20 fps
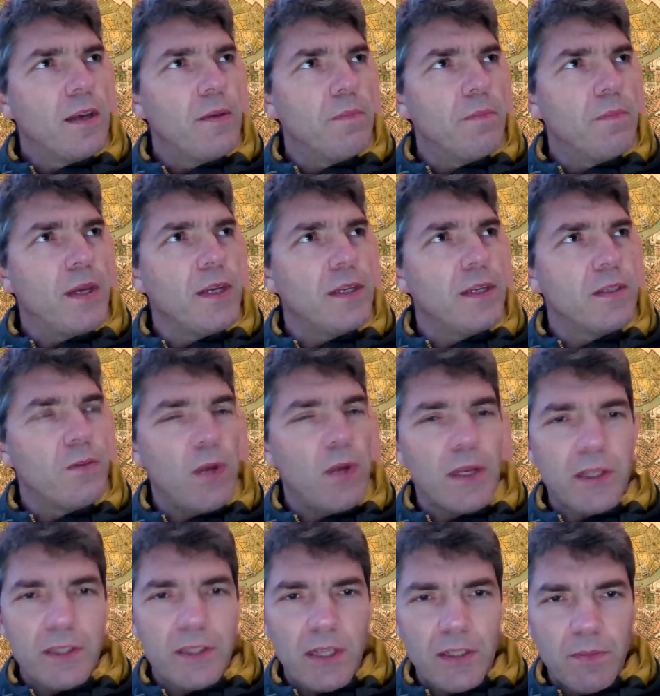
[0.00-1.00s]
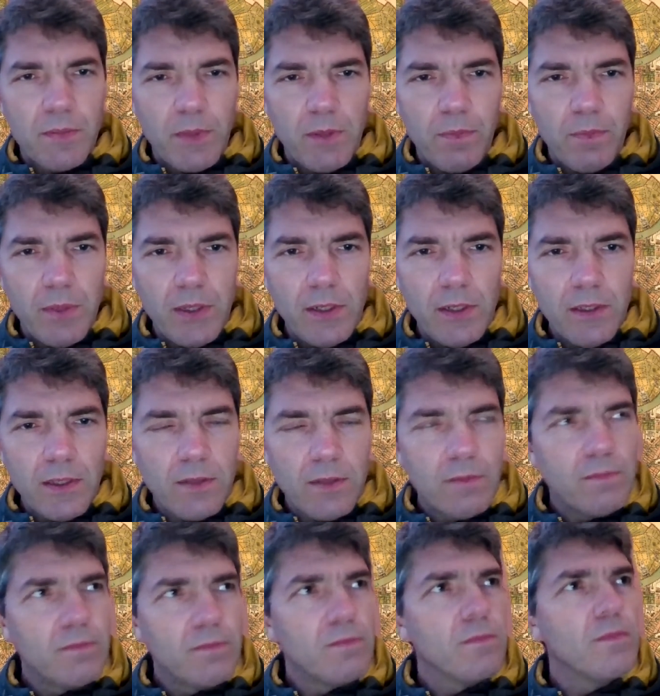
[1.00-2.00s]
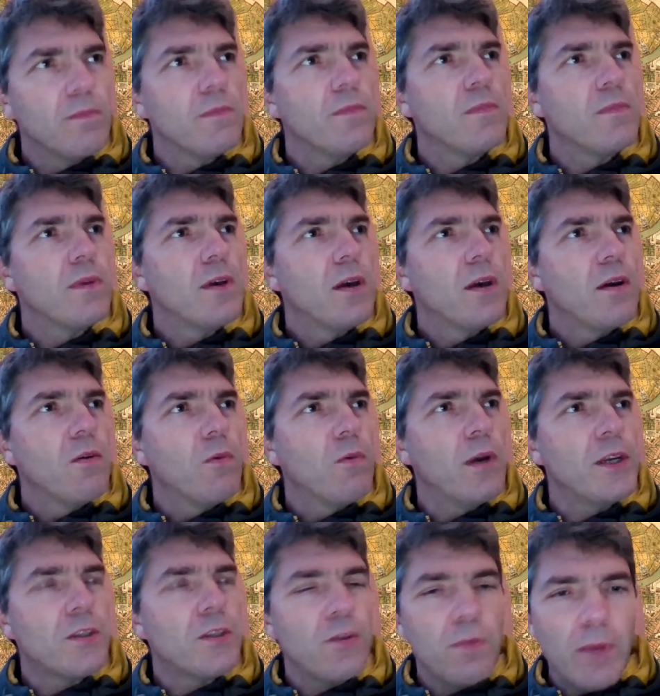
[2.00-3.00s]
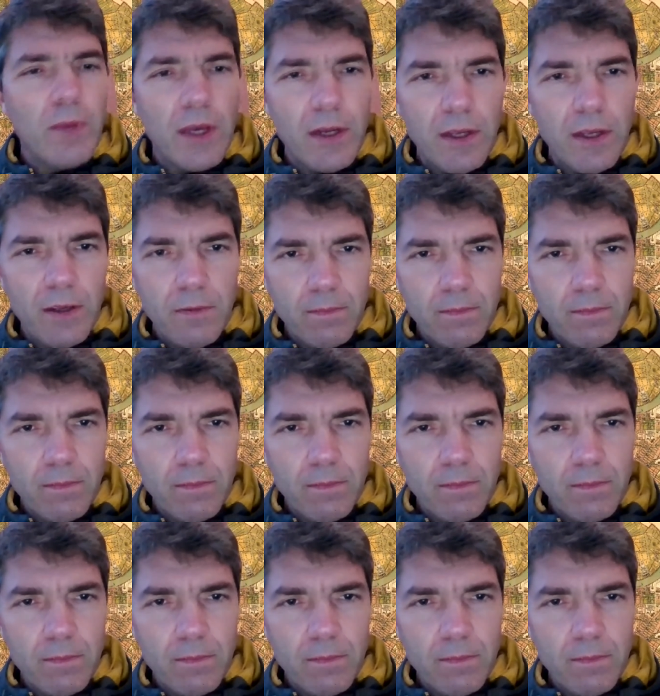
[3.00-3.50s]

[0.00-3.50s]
many dwellings has been built, too many.